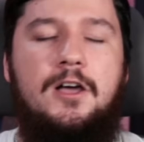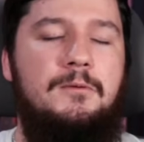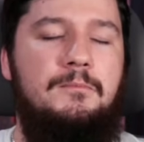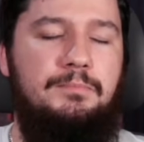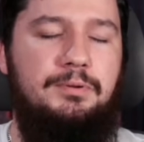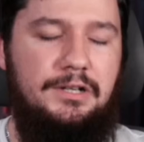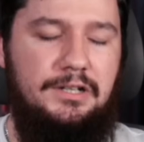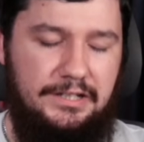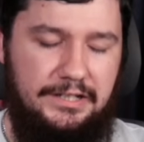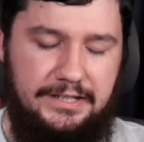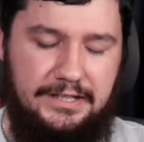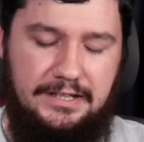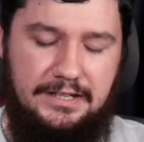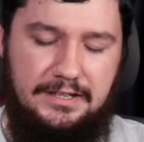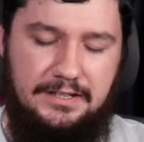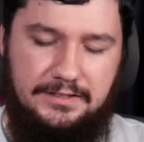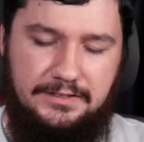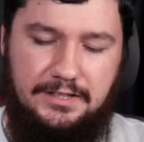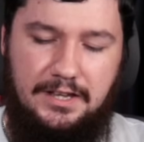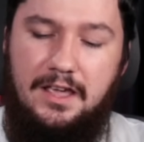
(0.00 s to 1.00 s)

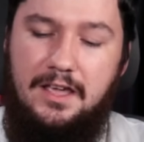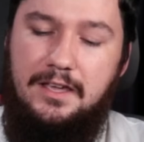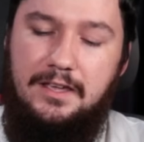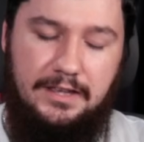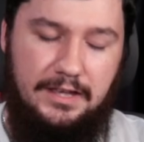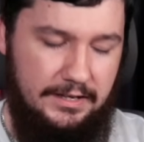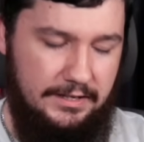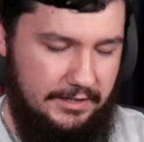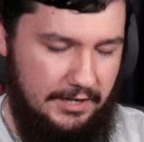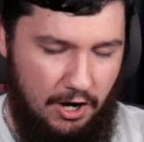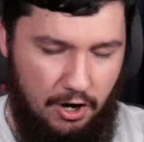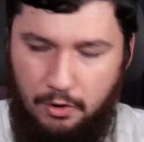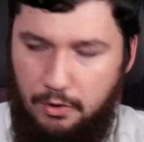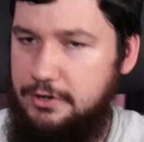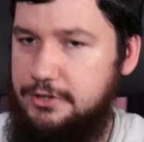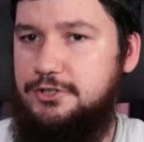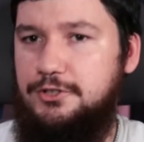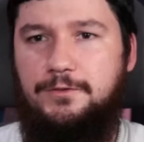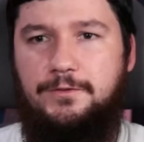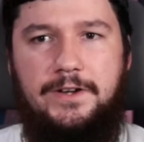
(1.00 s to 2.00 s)
Please
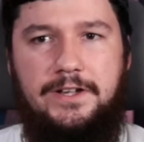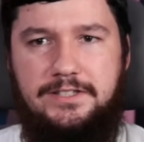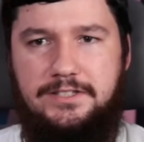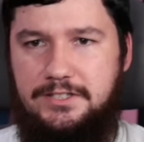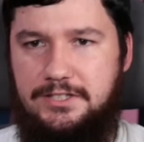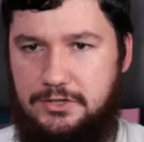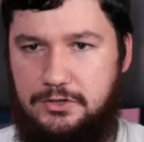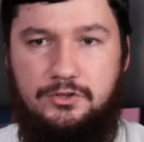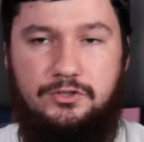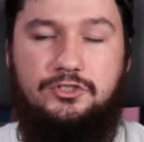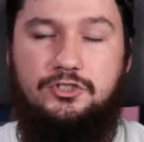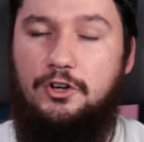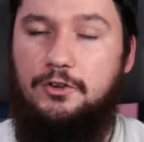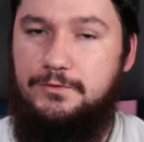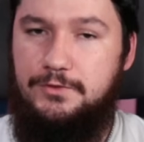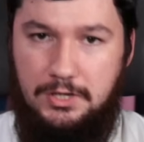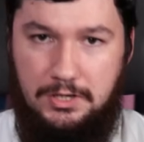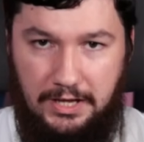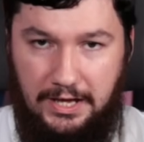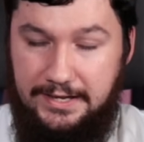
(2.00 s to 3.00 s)
encourage your friends to do so if
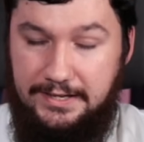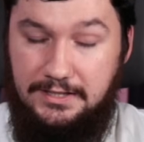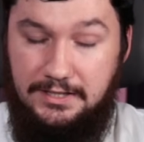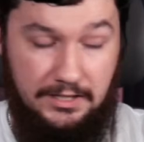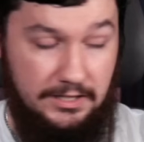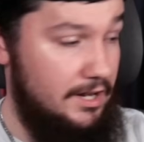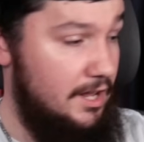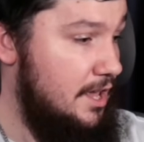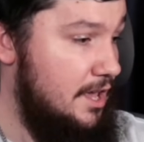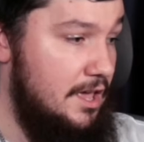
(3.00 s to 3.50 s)
you like it.